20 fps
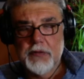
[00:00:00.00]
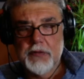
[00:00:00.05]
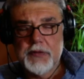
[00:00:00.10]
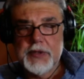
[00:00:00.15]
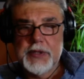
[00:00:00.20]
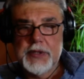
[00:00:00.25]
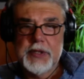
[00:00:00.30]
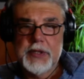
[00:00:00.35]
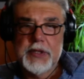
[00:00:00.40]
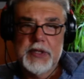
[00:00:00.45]
in
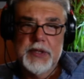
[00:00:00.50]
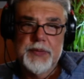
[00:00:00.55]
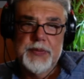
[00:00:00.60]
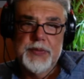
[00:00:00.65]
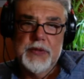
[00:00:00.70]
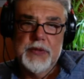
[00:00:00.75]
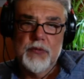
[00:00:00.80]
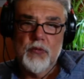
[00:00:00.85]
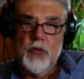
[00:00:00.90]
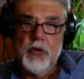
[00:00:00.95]
the
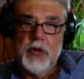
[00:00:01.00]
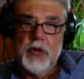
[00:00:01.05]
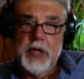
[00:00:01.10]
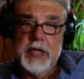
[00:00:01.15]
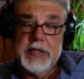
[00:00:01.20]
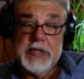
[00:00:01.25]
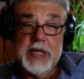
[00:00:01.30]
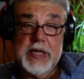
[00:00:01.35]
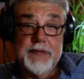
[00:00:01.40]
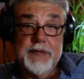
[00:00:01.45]
Libyan war.
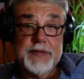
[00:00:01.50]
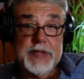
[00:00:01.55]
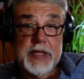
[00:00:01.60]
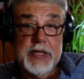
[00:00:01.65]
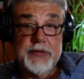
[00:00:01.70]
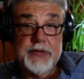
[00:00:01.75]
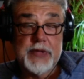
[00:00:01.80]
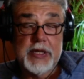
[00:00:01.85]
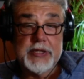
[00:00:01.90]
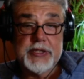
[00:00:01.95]
As I've said,
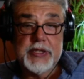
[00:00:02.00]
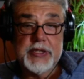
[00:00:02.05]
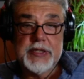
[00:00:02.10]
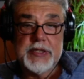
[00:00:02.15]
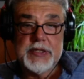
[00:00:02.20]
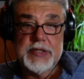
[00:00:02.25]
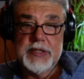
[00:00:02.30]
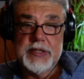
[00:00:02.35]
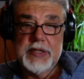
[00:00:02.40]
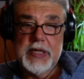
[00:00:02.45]
Russia is
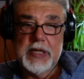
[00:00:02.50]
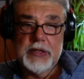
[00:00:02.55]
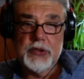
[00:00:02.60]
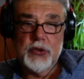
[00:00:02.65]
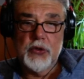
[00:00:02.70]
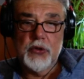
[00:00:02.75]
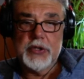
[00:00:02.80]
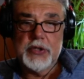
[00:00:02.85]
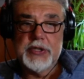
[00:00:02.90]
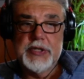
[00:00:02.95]
in there,
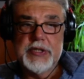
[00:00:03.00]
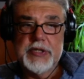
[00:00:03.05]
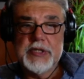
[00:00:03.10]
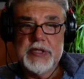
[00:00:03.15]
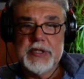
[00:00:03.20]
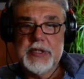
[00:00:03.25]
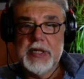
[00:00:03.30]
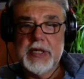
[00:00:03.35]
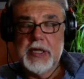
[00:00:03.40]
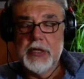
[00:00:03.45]
Turkey is in
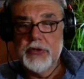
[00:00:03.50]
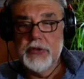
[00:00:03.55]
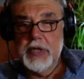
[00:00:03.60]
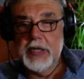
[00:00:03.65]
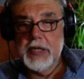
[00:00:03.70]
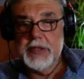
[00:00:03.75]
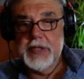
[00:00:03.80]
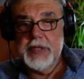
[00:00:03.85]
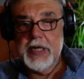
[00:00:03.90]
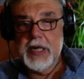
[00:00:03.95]
there,
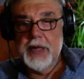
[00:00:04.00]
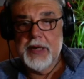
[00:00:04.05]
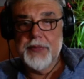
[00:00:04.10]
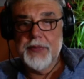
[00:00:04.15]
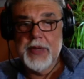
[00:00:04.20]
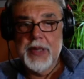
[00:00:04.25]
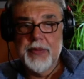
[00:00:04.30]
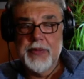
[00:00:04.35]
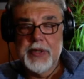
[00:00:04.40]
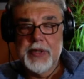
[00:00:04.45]
United Arab
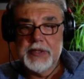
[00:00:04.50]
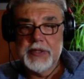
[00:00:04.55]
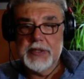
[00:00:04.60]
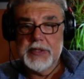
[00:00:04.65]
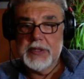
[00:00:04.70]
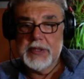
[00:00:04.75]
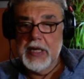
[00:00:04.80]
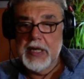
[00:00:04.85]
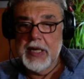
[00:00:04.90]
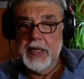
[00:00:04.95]
Emirates
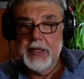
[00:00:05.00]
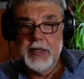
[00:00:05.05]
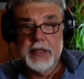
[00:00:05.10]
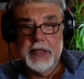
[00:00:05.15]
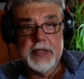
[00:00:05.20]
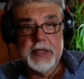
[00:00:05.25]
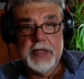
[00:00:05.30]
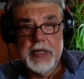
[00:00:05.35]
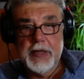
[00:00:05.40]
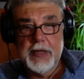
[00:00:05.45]
and
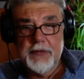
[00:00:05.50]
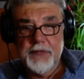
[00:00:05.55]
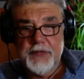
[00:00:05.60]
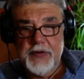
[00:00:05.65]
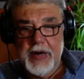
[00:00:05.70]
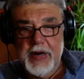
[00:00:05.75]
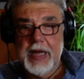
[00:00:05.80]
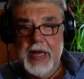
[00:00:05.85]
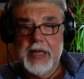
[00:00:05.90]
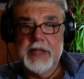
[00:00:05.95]
Italy and
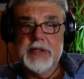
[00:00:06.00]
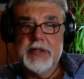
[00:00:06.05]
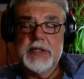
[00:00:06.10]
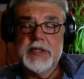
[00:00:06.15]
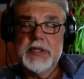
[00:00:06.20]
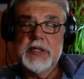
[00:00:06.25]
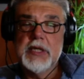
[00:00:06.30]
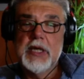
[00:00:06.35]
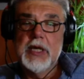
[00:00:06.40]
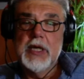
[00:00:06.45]
France
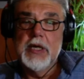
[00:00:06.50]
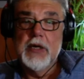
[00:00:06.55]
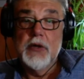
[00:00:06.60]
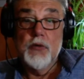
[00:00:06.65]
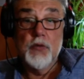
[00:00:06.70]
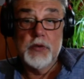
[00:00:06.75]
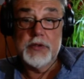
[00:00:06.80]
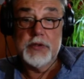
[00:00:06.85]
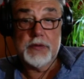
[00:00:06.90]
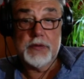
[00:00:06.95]

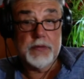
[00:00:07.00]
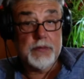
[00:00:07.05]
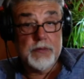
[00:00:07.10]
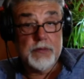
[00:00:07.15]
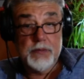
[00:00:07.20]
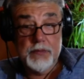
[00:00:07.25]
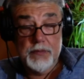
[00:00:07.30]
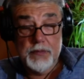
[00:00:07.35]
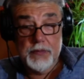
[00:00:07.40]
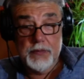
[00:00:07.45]
with,
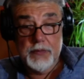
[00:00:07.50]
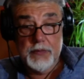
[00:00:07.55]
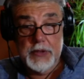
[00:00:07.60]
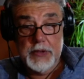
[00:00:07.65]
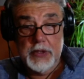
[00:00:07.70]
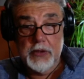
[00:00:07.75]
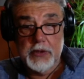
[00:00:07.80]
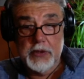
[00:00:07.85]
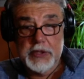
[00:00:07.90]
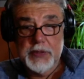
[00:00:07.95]
you
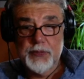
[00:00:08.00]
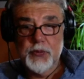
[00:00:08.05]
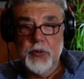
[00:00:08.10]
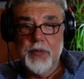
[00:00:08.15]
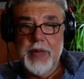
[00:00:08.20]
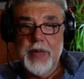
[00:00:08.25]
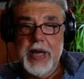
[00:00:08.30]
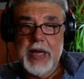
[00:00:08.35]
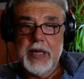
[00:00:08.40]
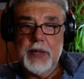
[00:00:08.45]
know,
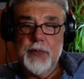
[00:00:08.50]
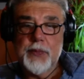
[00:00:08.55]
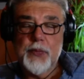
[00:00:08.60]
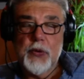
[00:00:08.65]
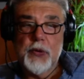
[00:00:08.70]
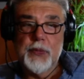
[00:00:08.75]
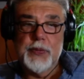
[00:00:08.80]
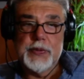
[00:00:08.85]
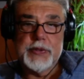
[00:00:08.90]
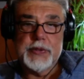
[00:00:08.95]
diplomatic
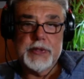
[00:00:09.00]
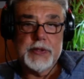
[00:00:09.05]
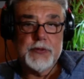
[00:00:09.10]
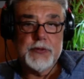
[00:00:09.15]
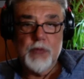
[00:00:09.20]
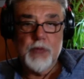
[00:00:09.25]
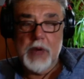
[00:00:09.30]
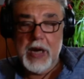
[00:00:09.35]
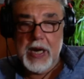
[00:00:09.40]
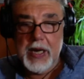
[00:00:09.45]
purposes.
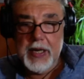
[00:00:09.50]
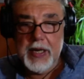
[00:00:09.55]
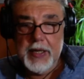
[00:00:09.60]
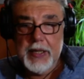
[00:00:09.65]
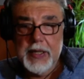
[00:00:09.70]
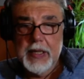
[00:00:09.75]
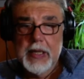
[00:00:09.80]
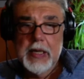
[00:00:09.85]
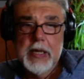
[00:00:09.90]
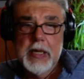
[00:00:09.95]
Why?
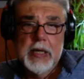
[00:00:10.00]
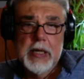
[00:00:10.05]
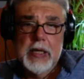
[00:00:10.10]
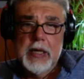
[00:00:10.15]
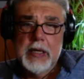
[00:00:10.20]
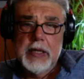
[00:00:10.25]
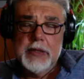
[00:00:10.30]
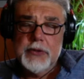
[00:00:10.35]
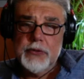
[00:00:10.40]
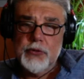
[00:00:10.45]

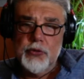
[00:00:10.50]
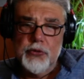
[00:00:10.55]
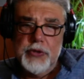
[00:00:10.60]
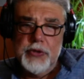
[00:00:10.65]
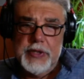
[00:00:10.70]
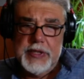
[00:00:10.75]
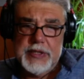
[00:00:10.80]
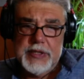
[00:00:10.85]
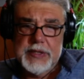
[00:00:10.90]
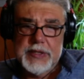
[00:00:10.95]
Two
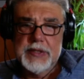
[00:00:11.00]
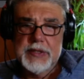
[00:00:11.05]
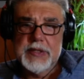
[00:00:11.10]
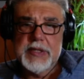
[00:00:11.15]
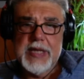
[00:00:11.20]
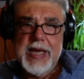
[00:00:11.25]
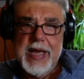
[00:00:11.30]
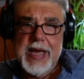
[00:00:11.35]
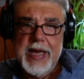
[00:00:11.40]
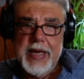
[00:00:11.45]
reasons.
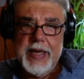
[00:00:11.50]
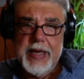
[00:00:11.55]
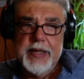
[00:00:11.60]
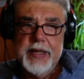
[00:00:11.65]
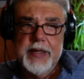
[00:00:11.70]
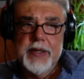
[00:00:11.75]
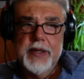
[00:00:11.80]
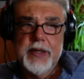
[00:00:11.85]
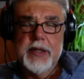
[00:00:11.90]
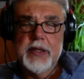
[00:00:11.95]
A,
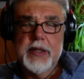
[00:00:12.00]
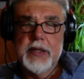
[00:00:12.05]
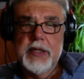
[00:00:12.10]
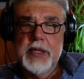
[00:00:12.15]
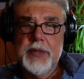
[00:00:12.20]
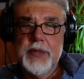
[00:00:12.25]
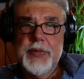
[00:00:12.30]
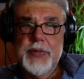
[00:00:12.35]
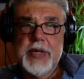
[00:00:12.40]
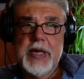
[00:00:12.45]

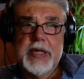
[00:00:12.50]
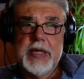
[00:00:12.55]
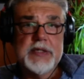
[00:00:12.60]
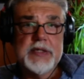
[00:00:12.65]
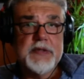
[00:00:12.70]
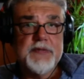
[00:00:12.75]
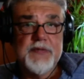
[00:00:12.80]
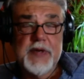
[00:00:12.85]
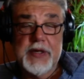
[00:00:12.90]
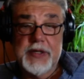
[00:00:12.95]
Libya is
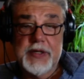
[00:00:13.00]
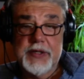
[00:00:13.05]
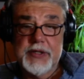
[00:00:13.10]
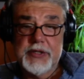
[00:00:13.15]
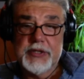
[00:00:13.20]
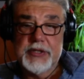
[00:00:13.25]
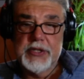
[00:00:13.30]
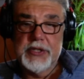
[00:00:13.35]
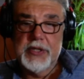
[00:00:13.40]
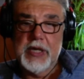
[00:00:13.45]
very
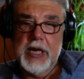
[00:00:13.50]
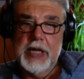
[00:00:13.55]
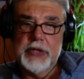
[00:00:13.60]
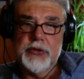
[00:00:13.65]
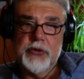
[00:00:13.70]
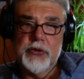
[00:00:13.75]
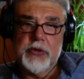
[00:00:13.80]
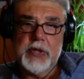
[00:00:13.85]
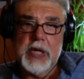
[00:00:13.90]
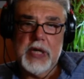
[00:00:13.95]
rich in
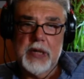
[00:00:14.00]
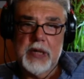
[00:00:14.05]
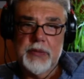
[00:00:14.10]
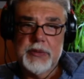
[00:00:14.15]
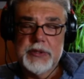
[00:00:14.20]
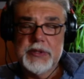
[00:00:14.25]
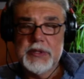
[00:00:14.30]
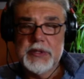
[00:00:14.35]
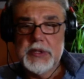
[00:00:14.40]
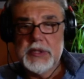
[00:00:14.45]

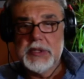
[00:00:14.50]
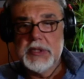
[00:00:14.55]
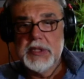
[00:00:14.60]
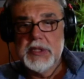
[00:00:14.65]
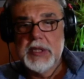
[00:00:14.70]
hydrocarbons,